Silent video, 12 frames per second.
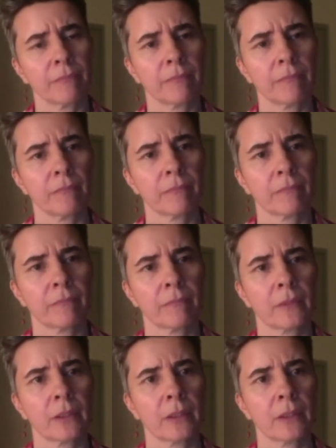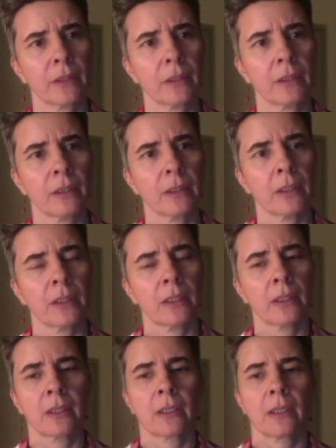
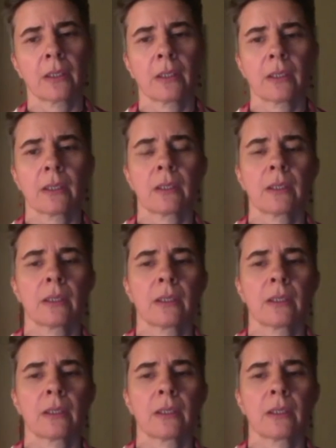No one is speaking in this clip.